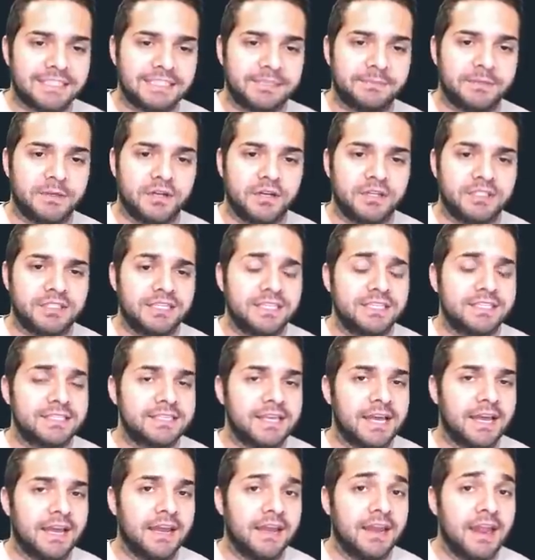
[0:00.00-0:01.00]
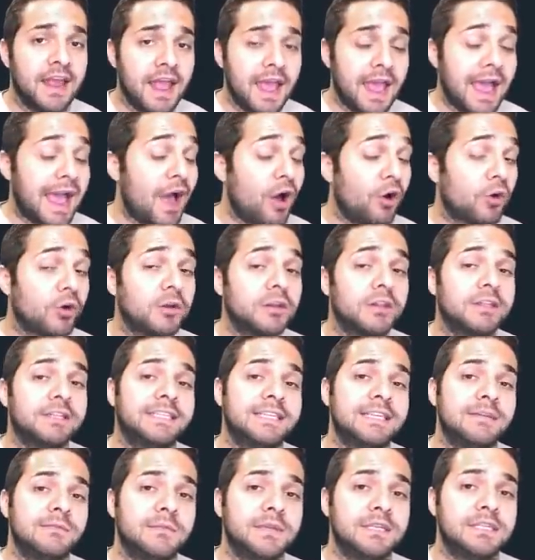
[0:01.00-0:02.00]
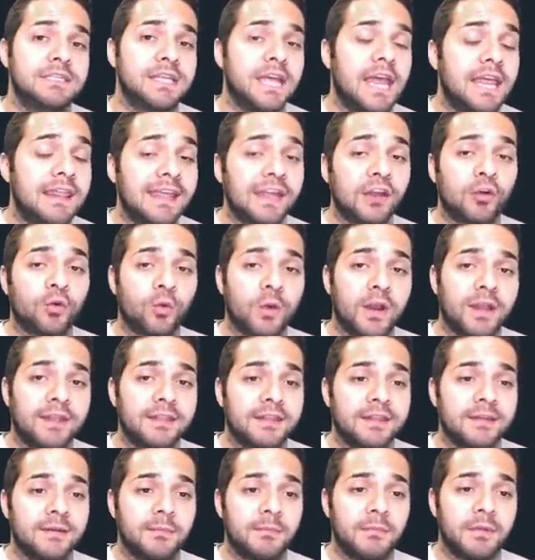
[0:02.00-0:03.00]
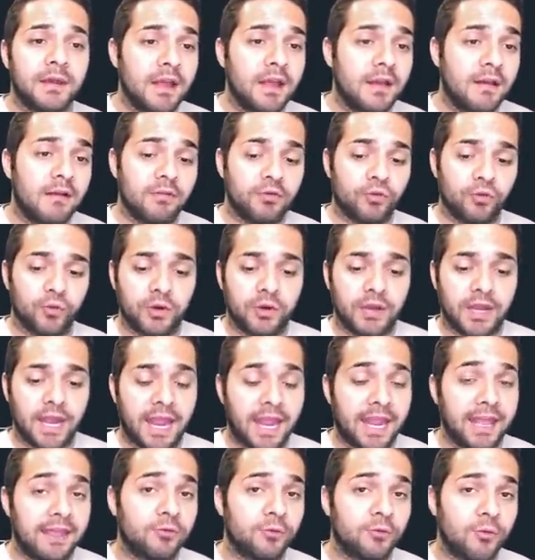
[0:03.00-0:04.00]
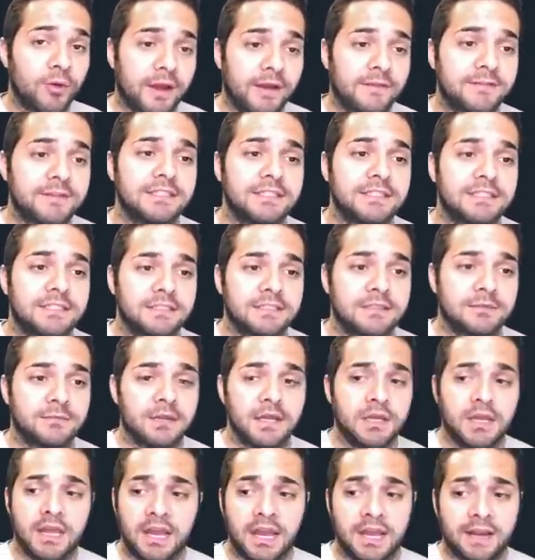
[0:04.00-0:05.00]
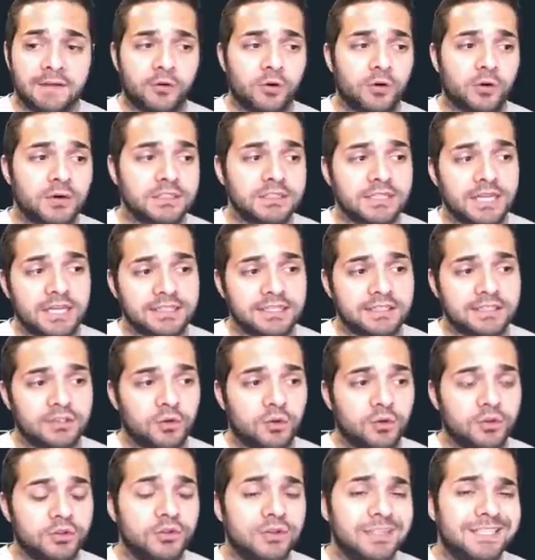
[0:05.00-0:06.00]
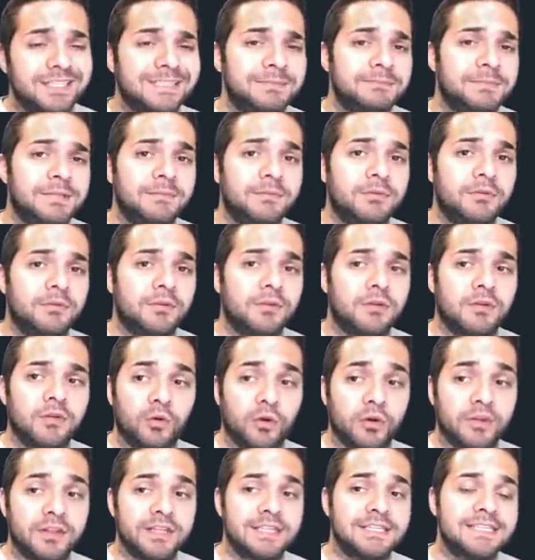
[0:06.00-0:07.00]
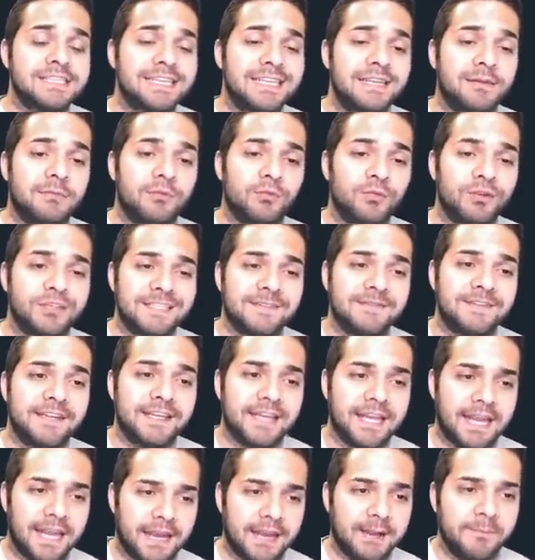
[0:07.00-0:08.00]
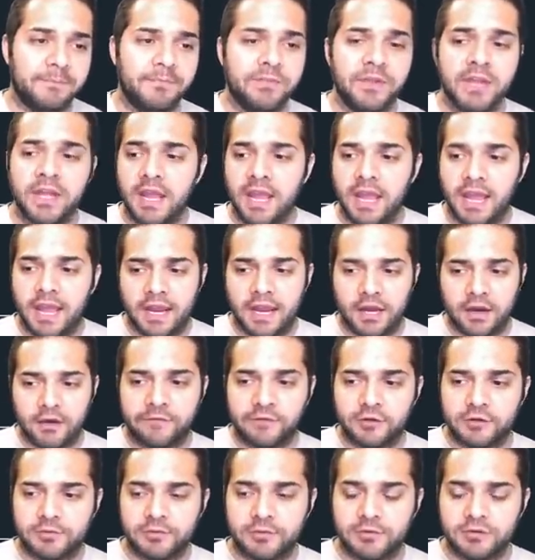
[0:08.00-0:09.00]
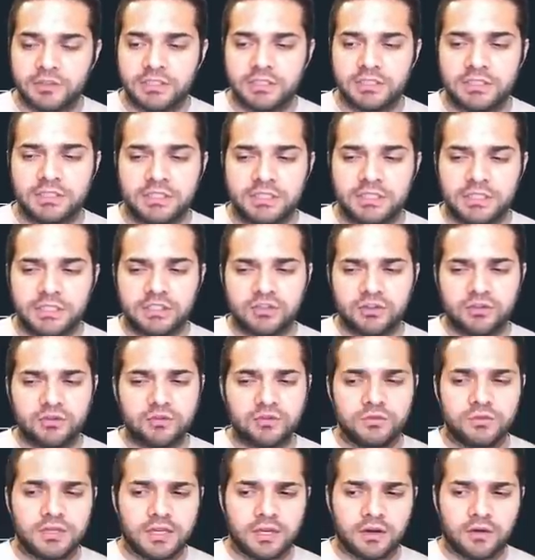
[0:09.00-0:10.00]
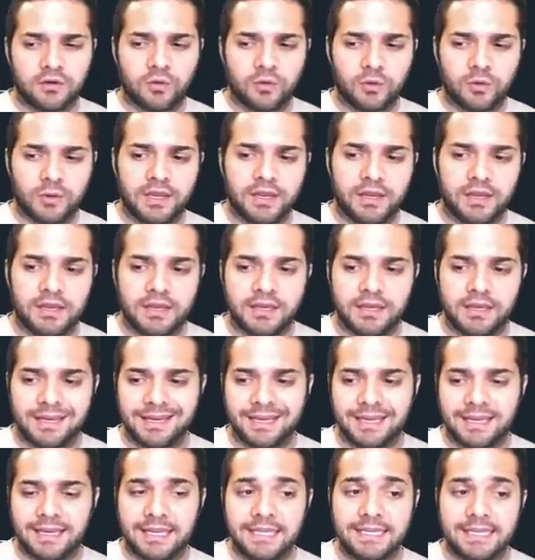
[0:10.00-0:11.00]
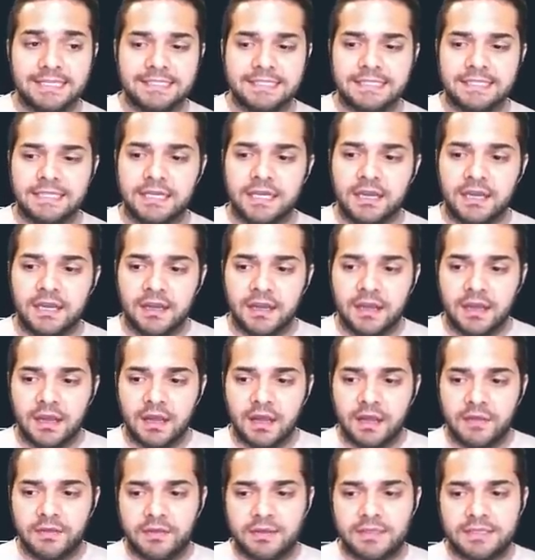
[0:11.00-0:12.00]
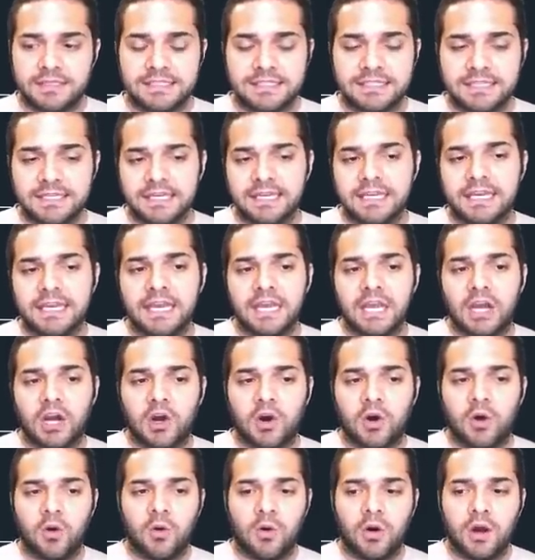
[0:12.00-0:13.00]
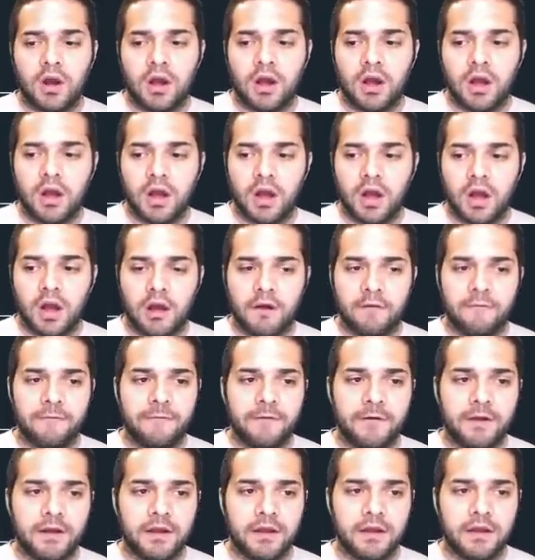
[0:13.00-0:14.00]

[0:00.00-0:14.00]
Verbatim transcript: experience and decide how good the team is, and then grade them through an A through F system. And of course, as I told you, these people or this team received an A. And our first person, Dejun Qian, he is the CEO of